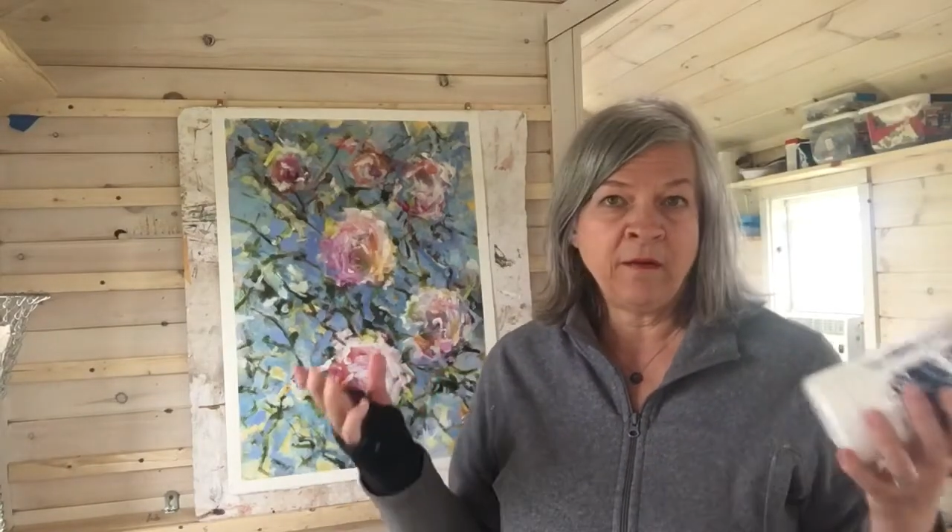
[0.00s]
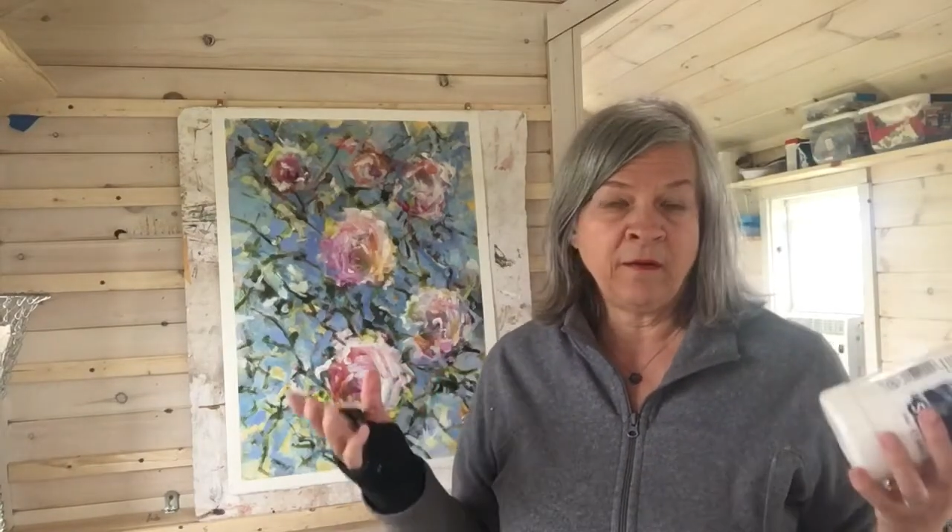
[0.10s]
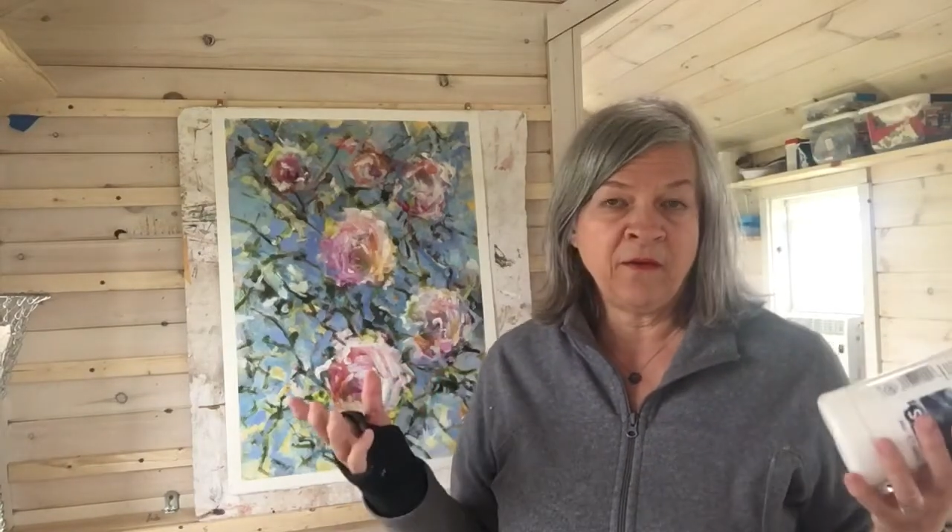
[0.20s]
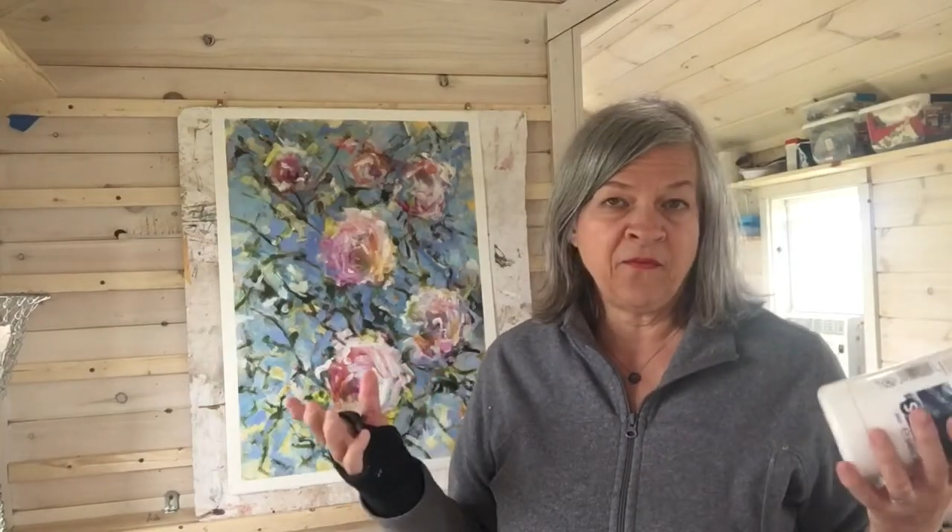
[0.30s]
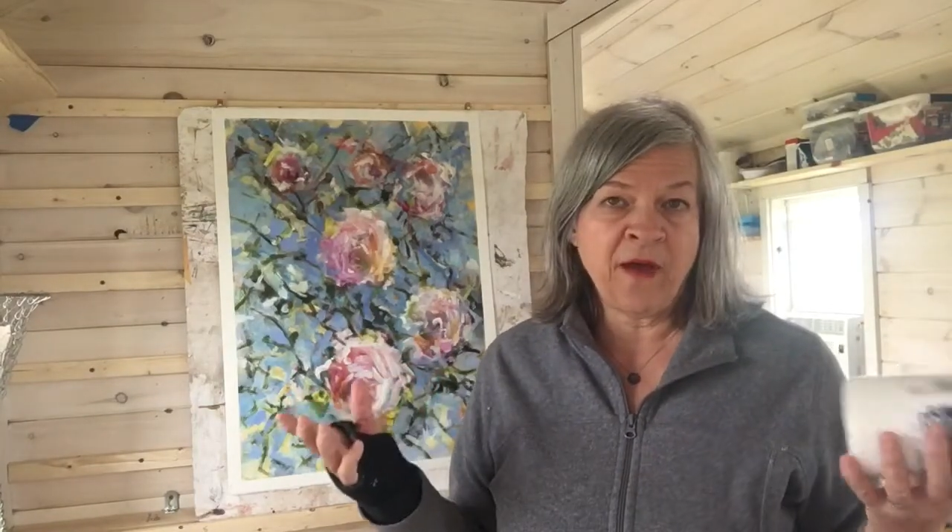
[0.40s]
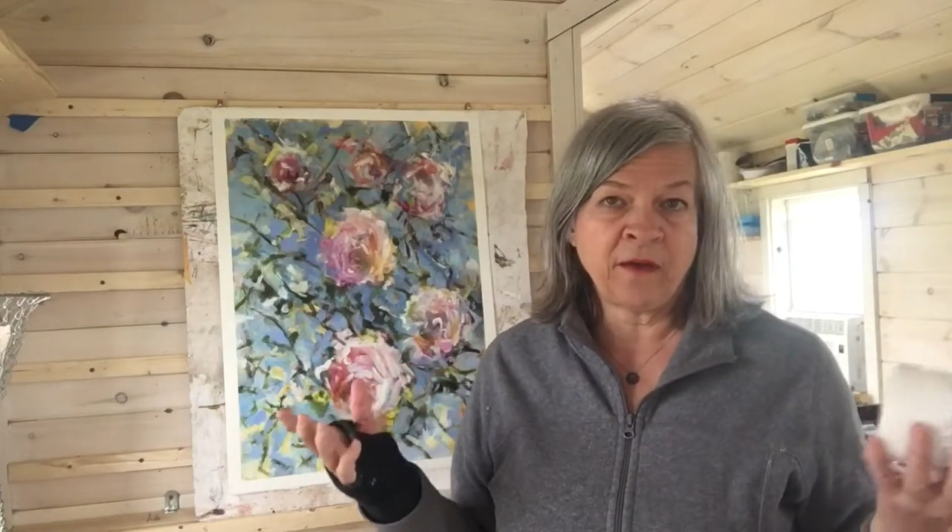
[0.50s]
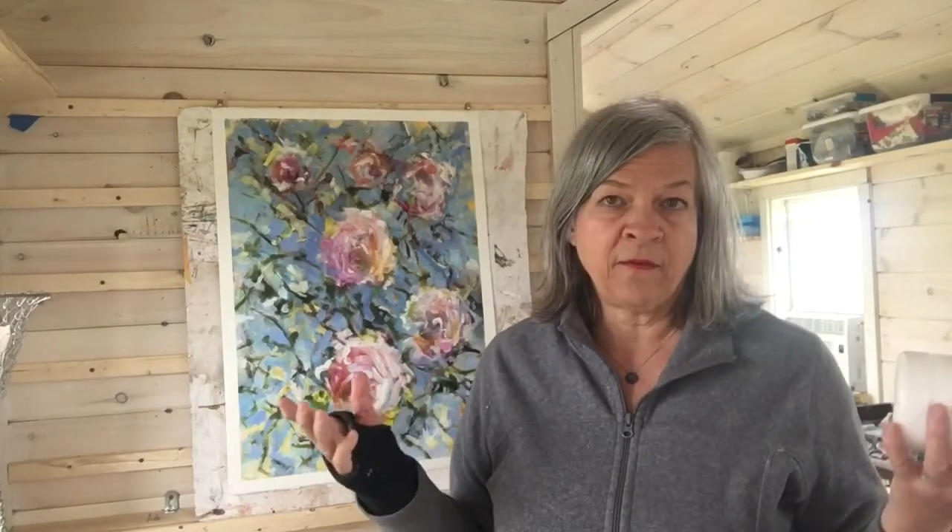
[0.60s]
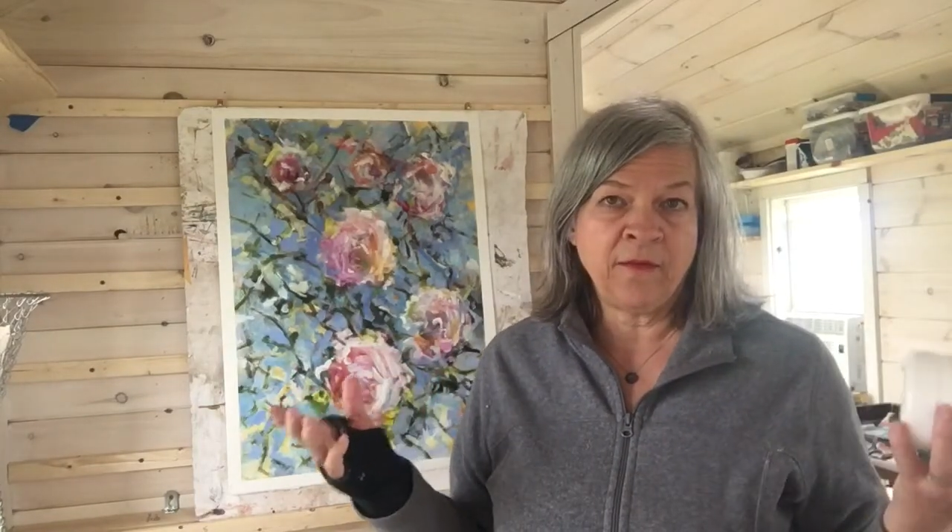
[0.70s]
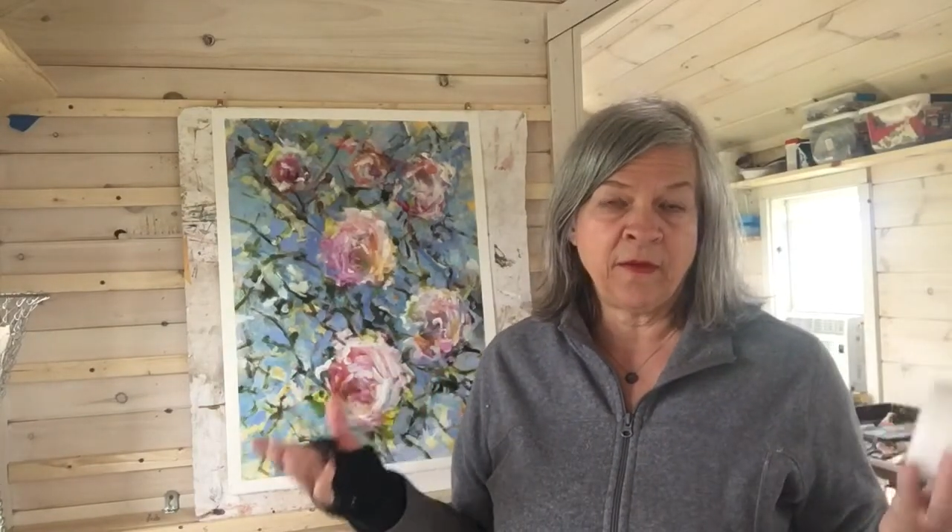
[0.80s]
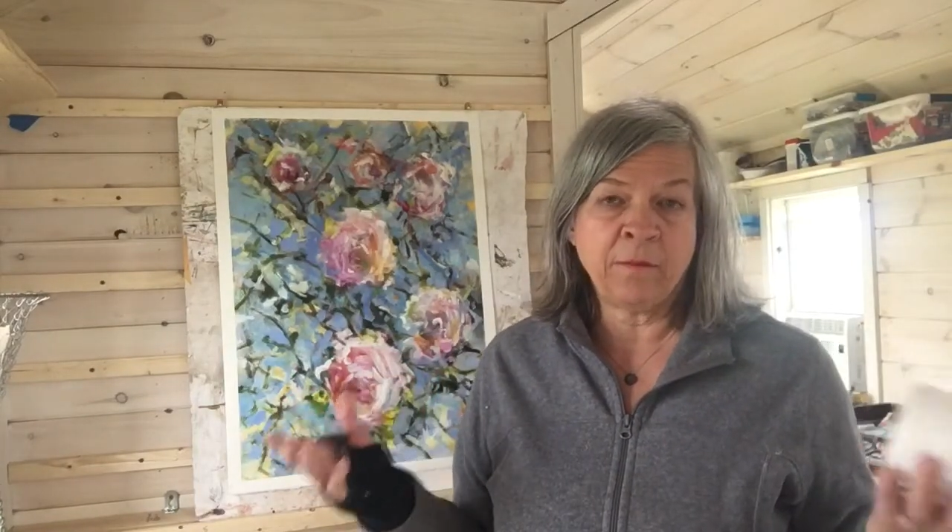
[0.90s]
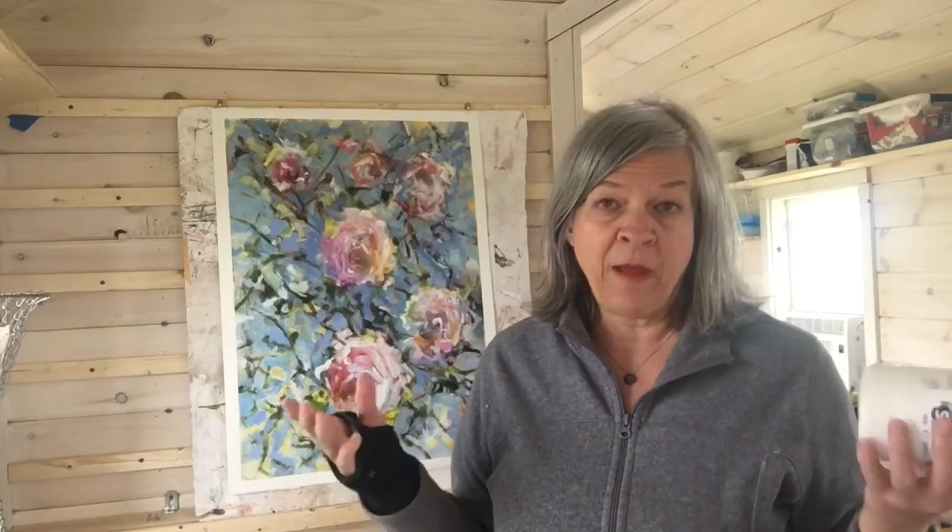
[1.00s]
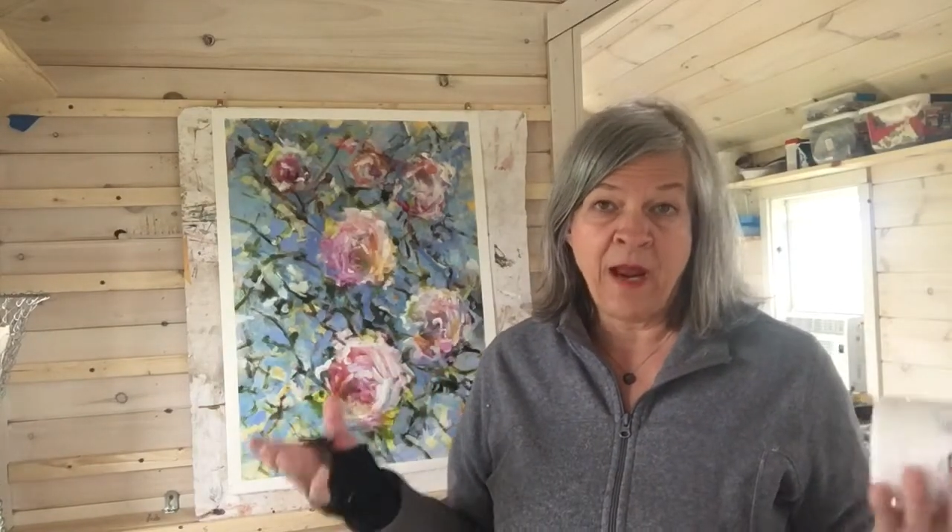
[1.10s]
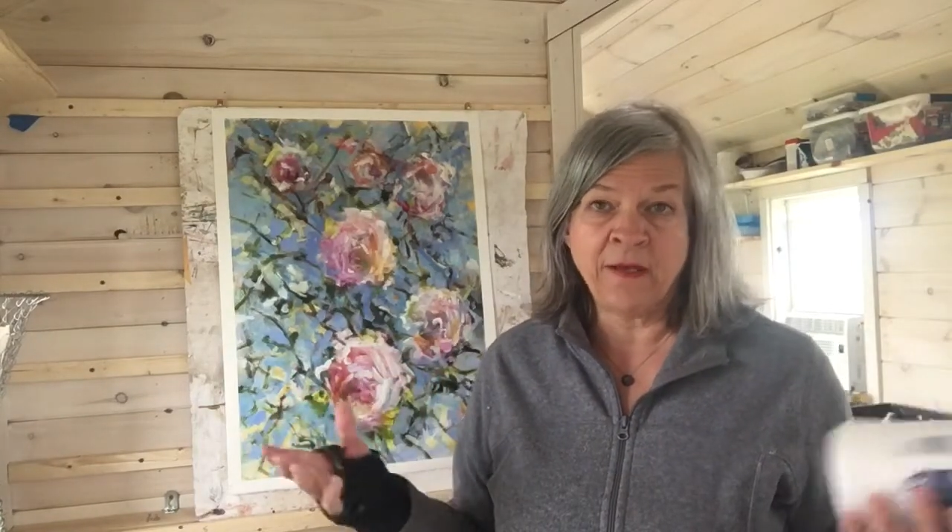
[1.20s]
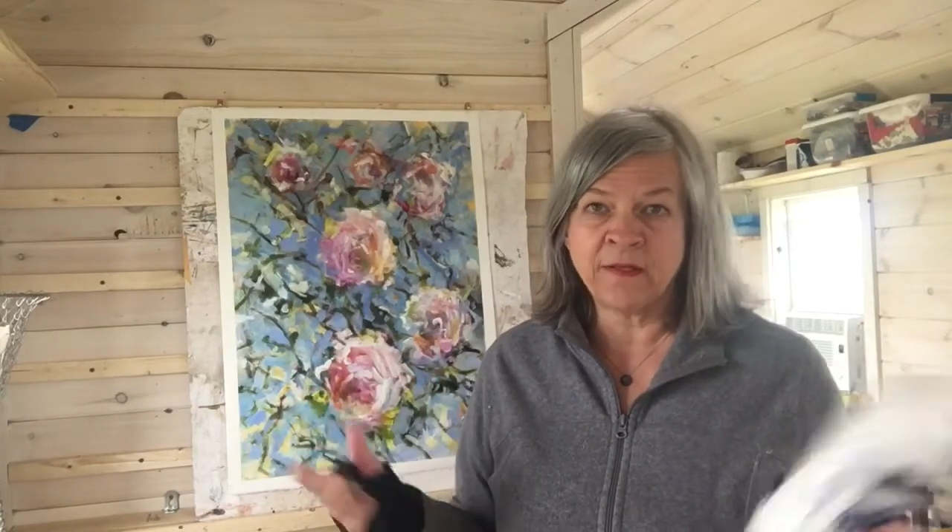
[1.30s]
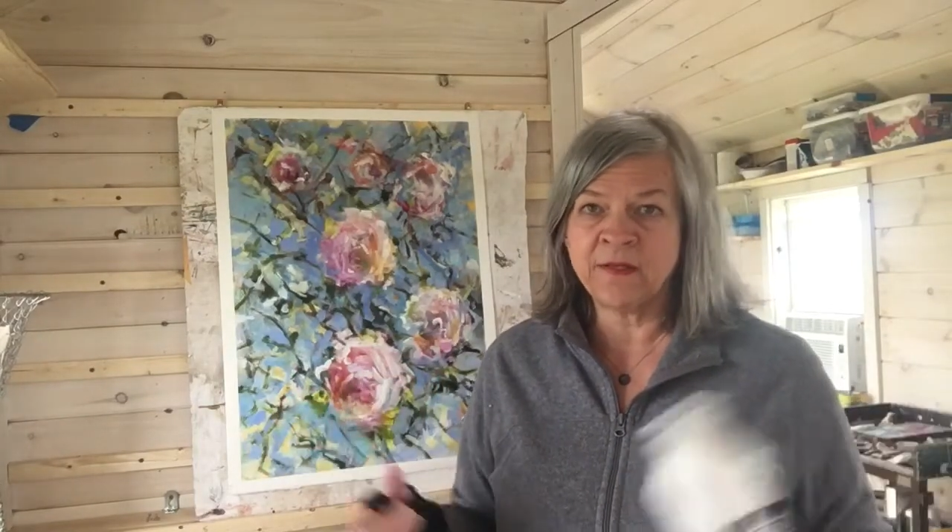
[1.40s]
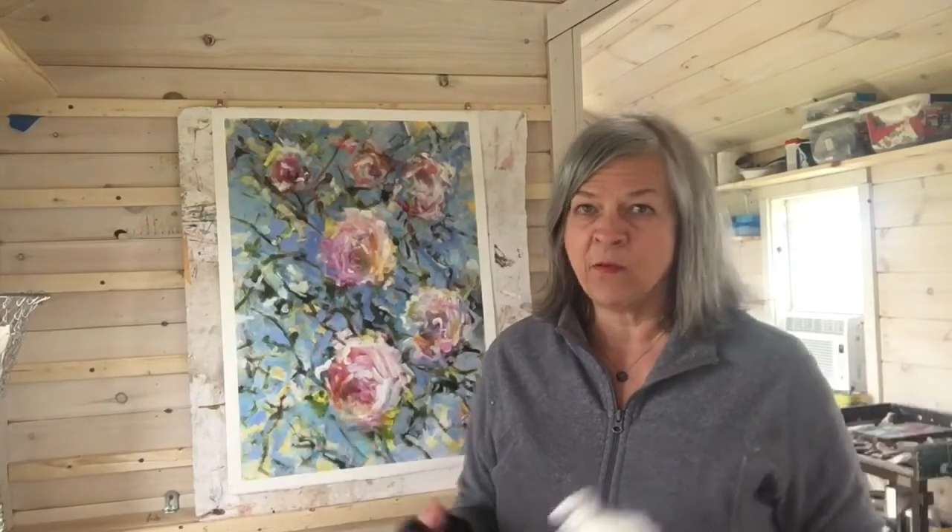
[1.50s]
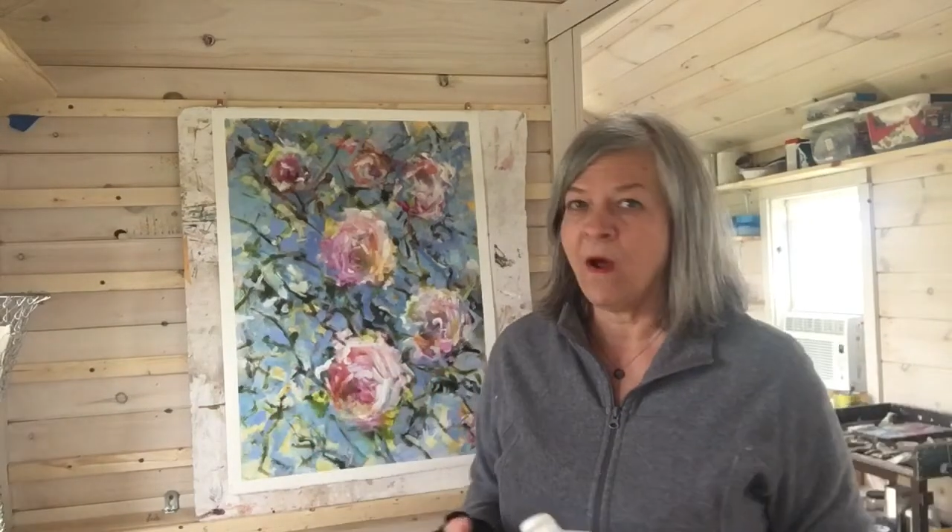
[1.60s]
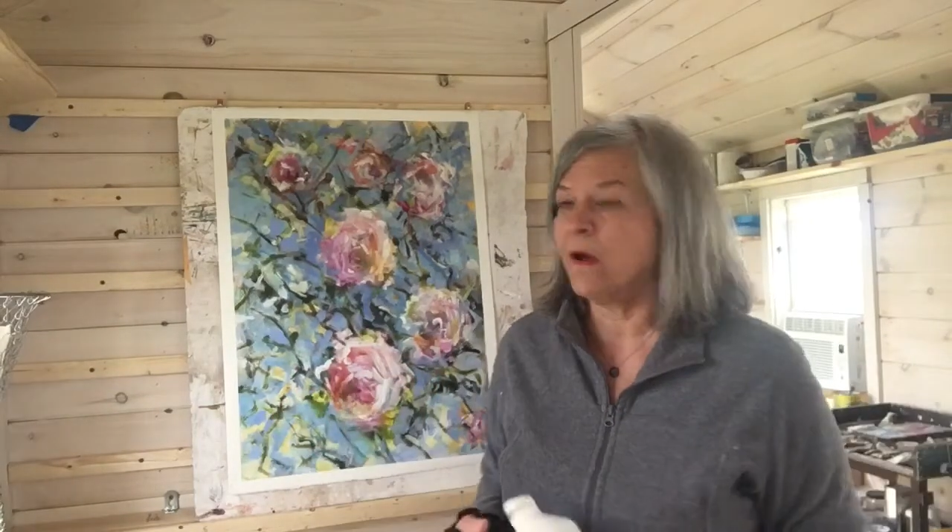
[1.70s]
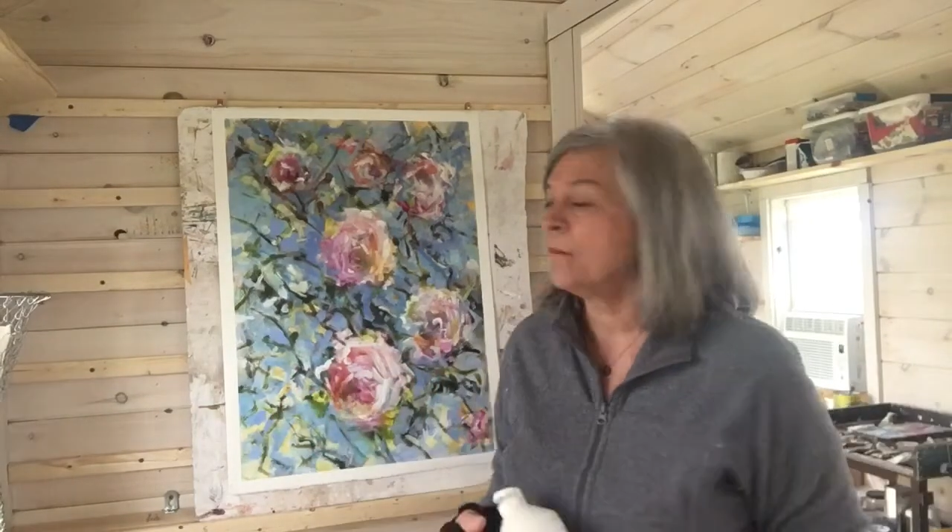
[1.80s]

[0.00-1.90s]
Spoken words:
affect the paint as well.